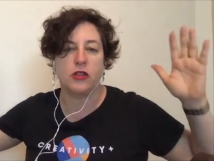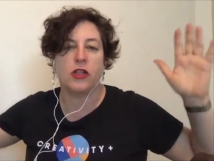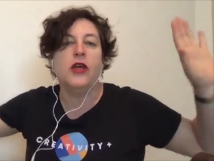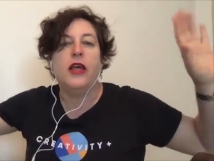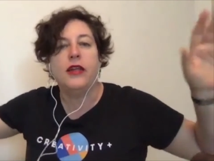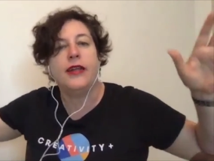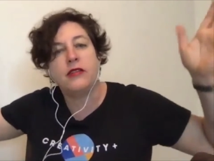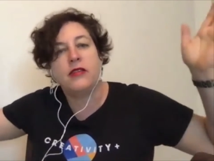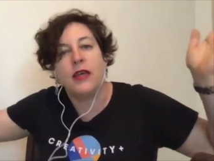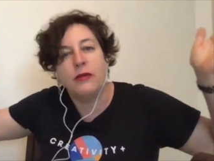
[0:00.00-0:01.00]
So
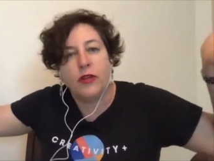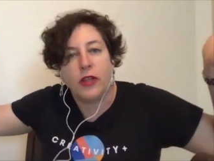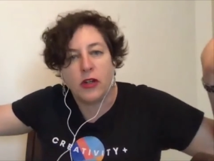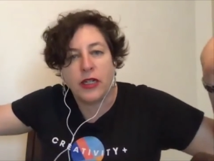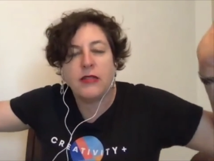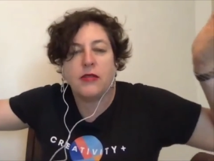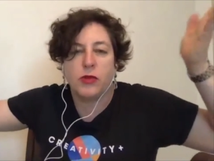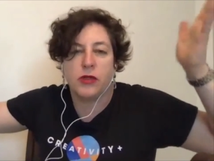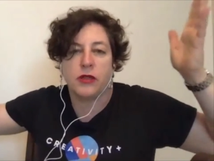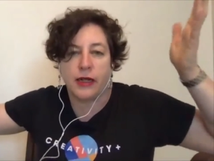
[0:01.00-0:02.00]
next time, for the audience,
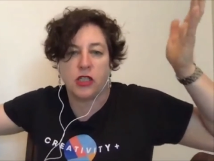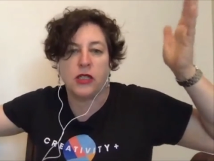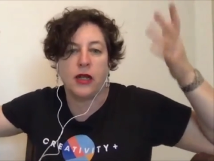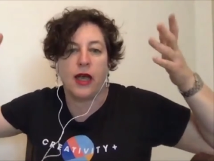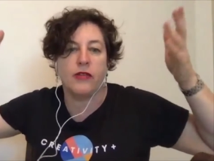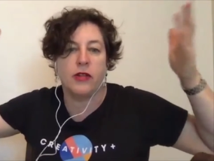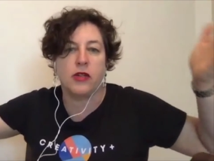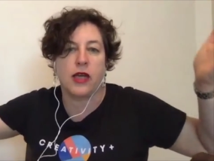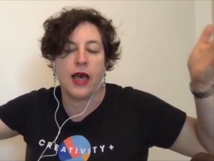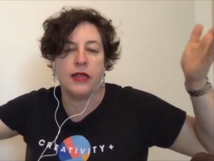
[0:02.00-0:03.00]
we're actually going to have a
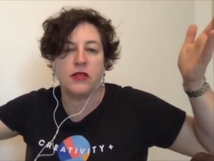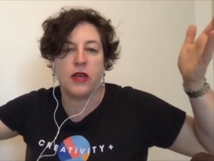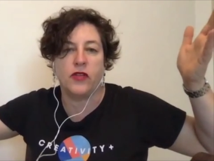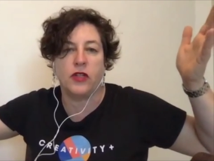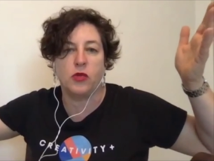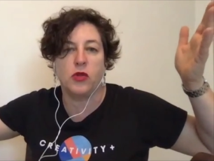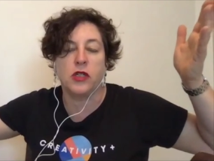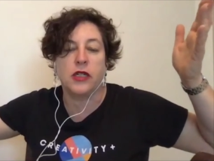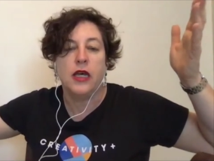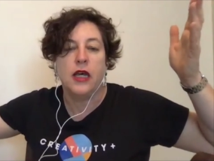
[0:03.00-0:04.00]
look at Stephanie's
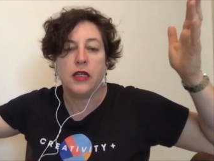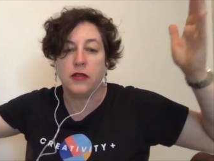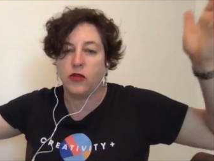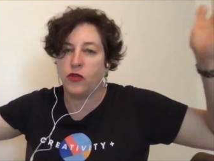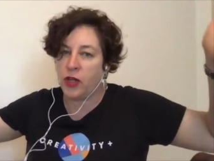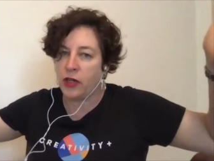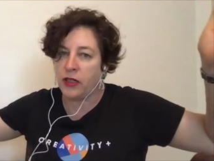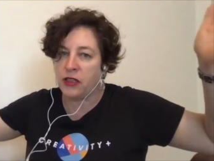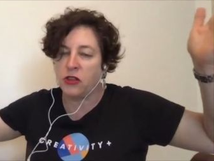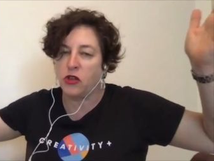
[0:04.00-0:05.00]
work, because it's very
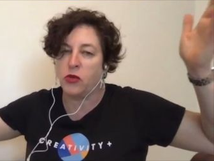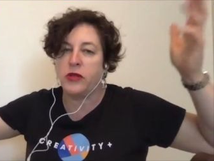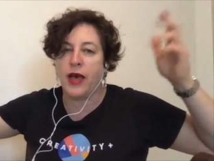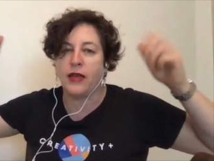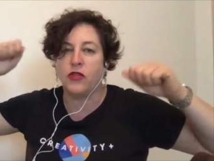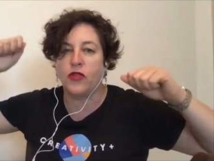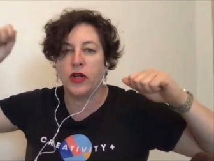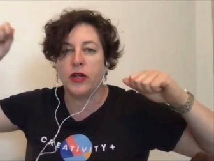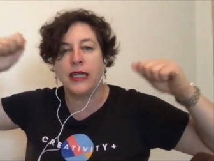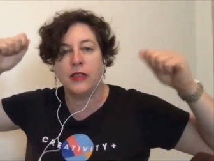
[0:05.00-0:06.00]
unusual and it's
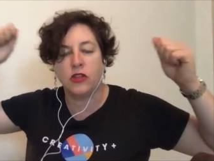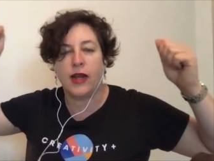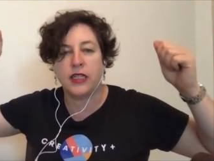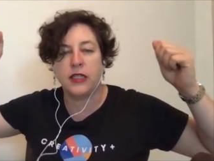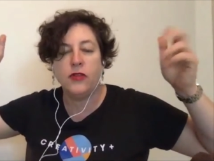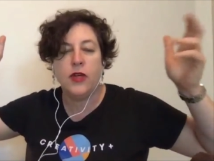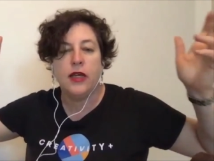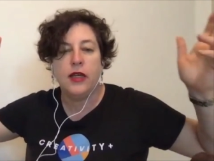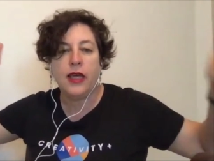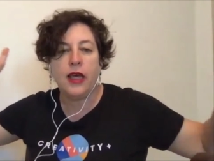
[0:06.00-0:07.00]
very interactive.
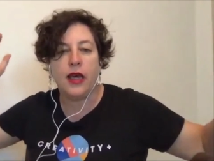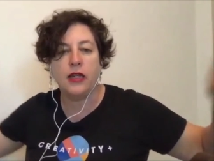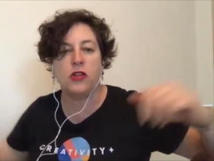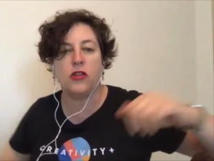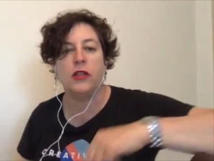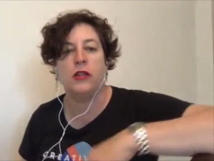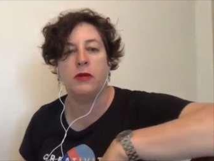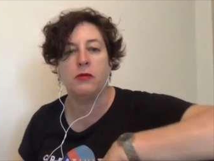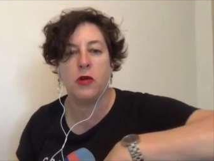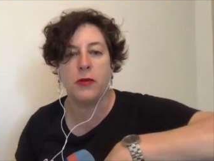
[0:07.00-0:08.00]
Yeah, and talk a little
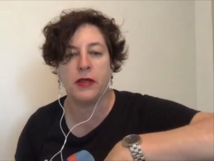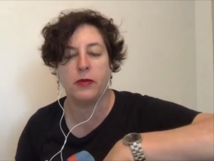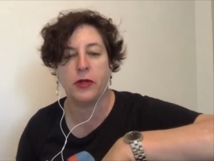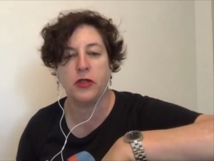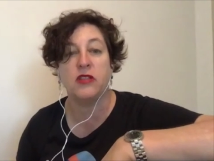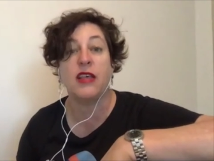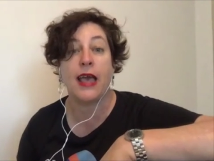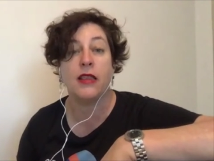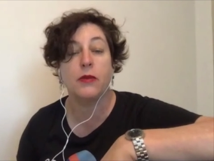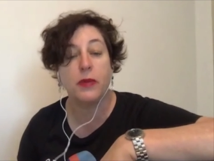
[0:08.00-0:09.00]
bit more about the process
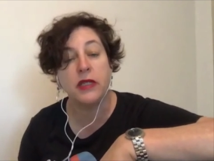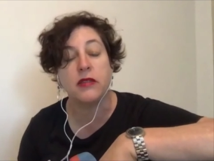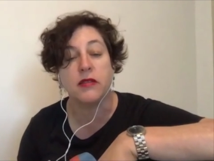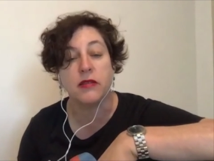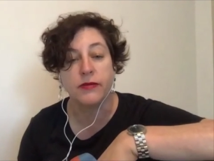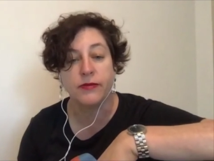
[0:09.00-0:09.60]
and the pieces.